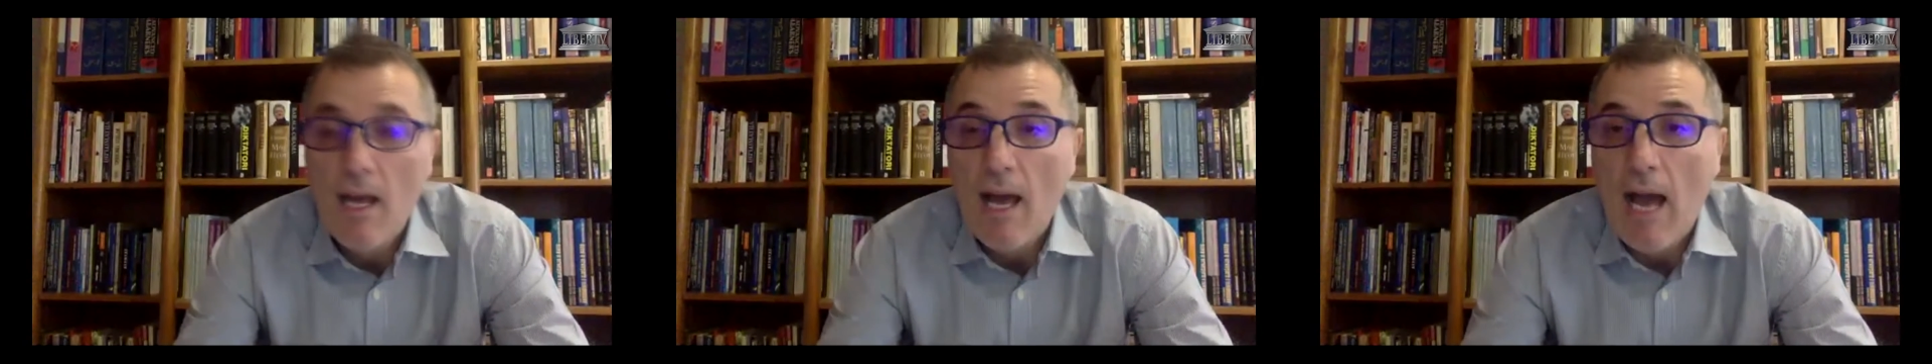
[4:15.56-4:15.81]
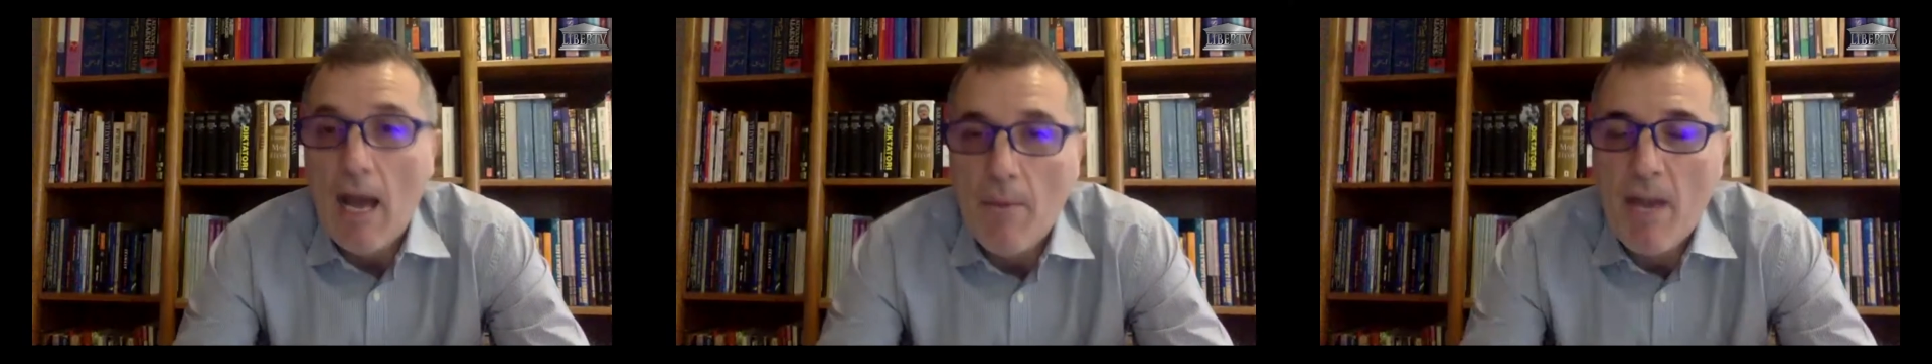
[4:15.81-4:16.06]

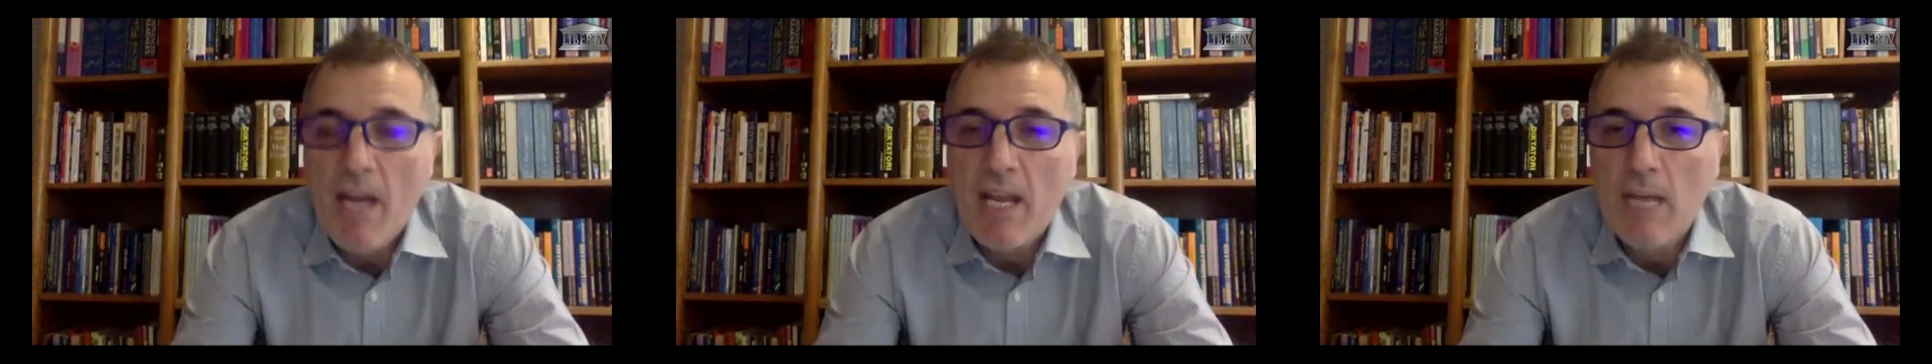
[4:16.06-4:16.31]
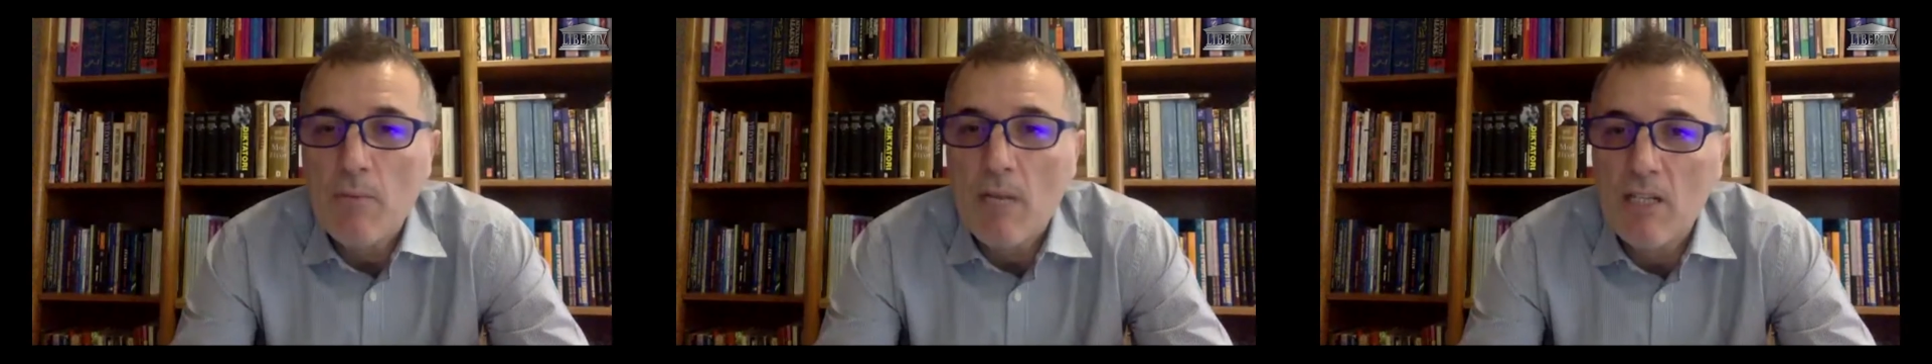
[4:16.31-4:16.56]

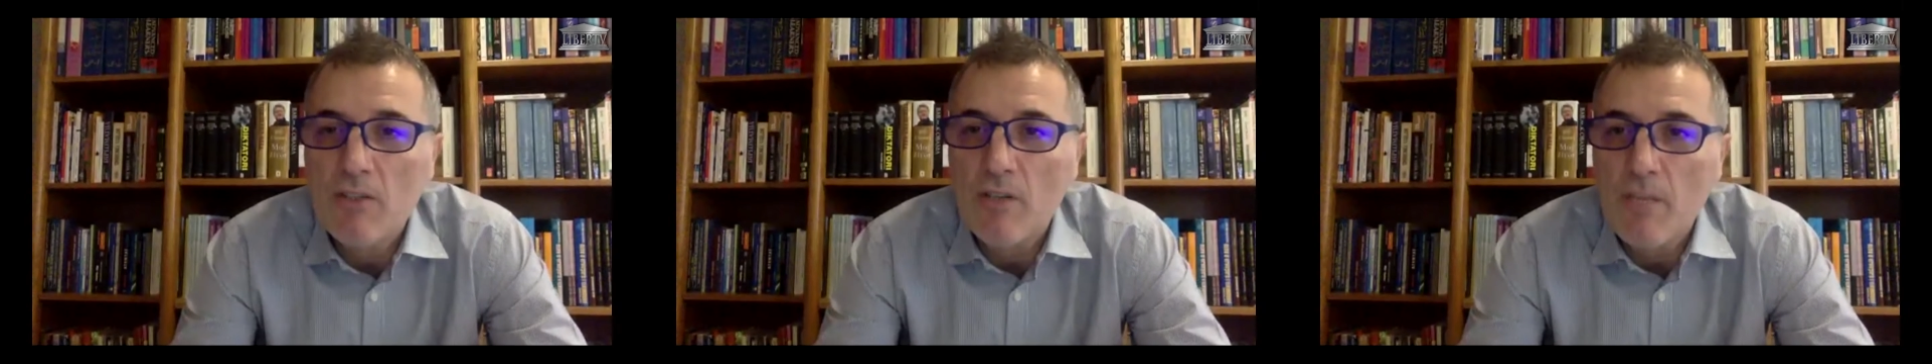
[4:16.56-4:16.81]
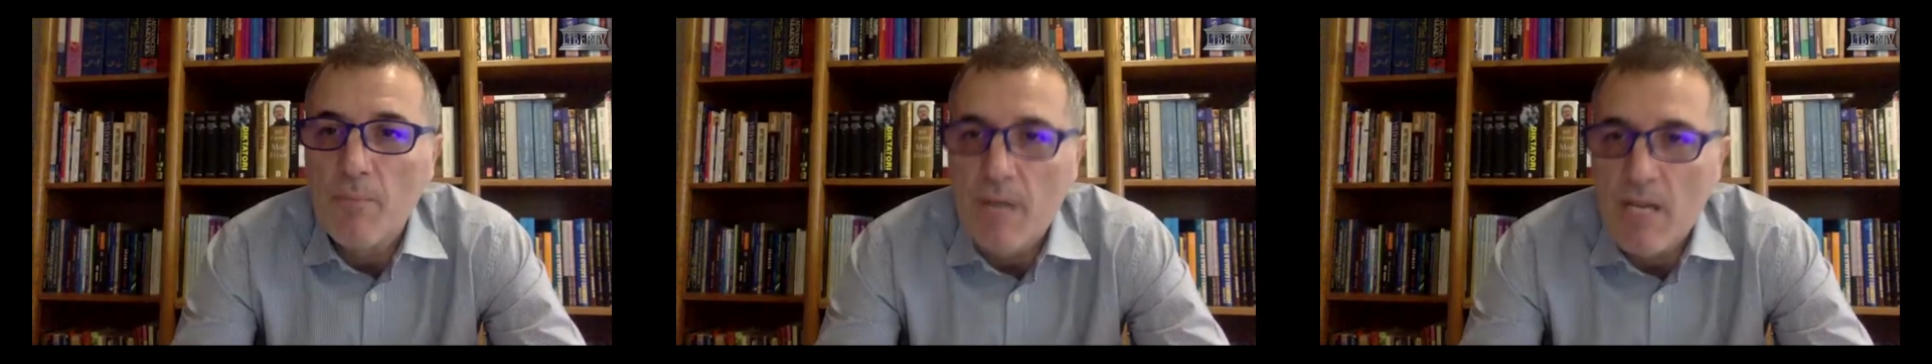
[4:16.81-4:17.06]
American military
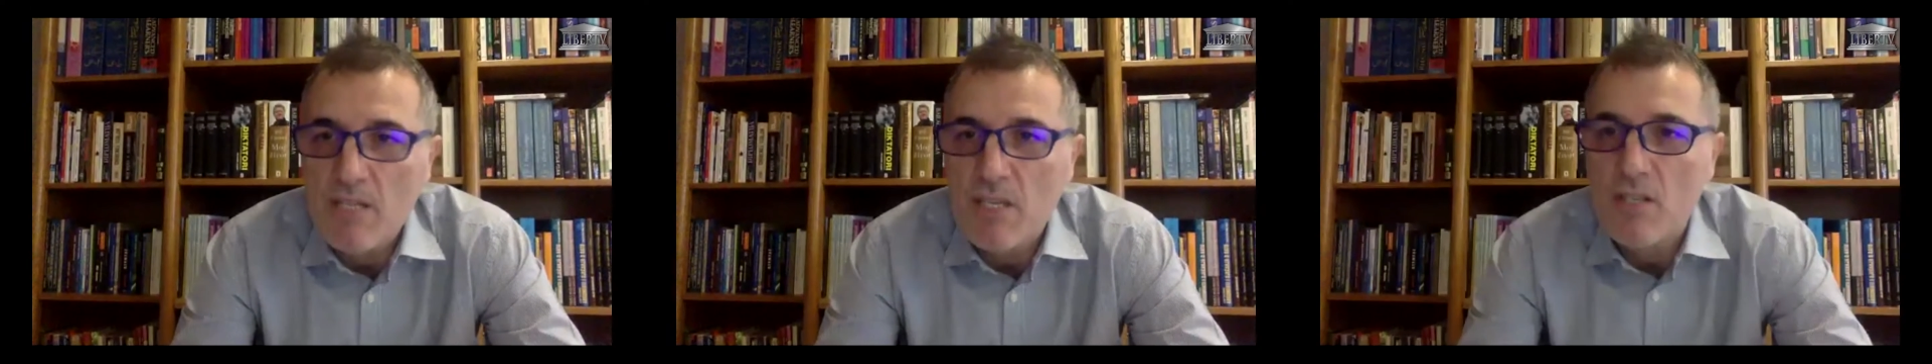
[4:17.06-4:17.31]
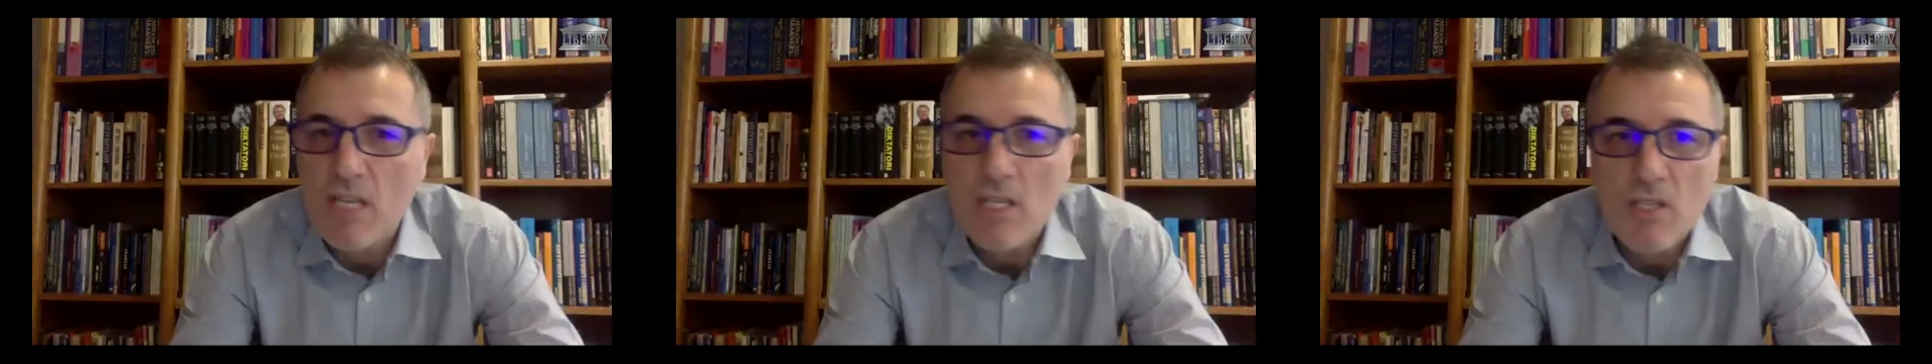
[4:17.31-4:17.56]

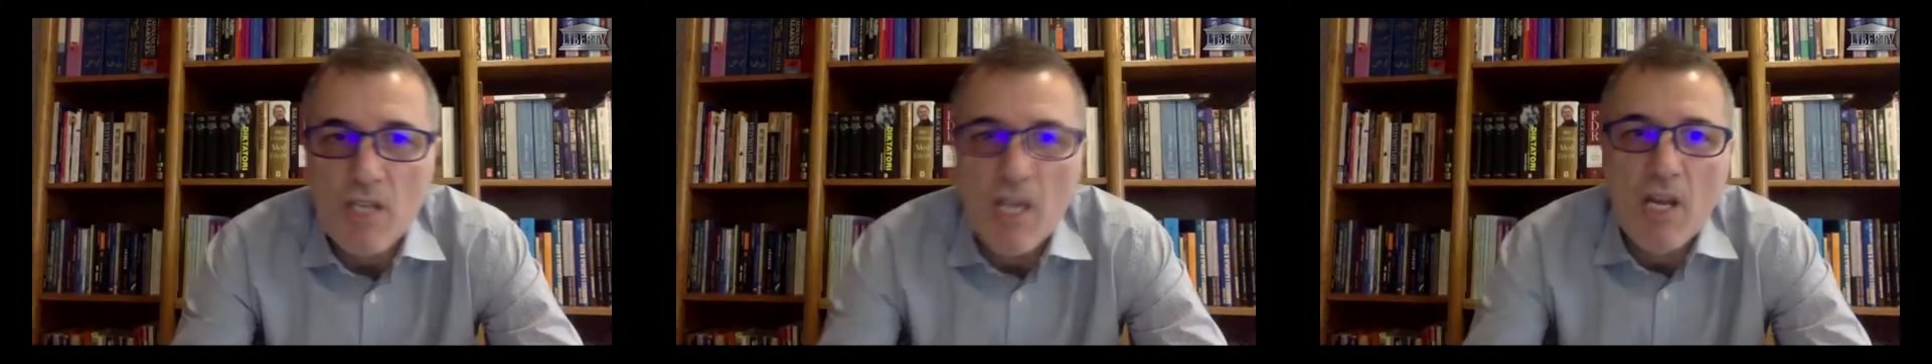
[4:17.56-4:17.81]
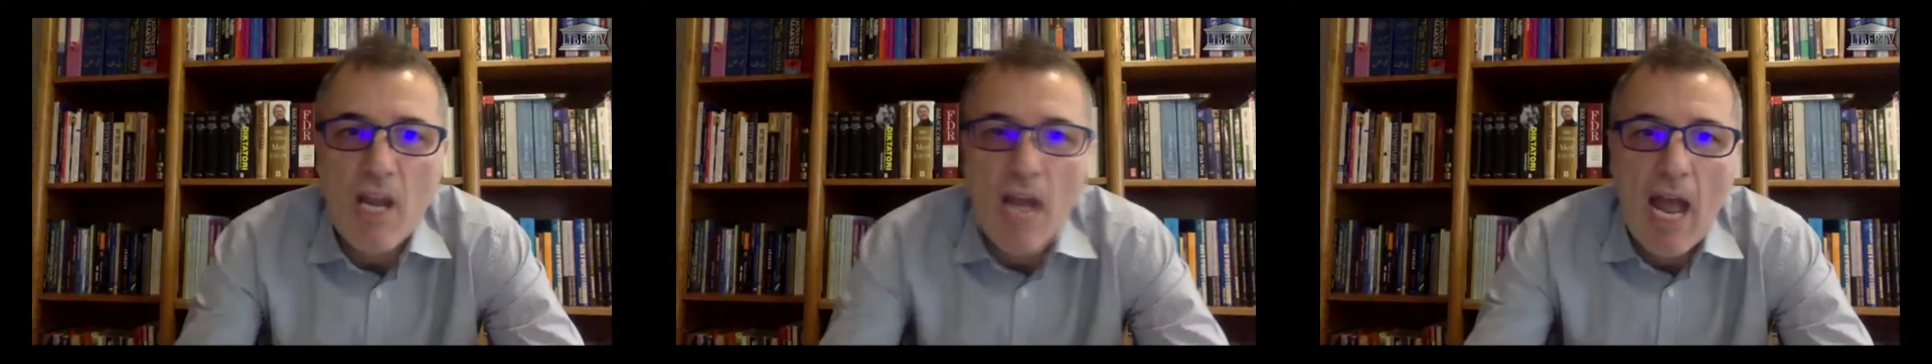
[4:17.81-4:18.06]
presence in
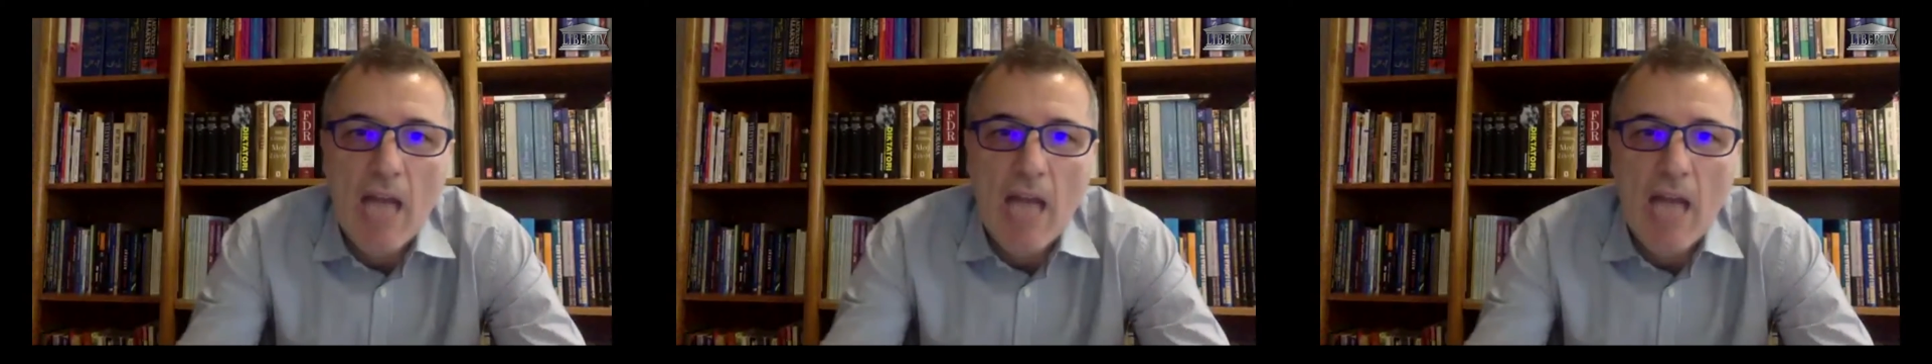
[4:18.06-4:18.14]
Syria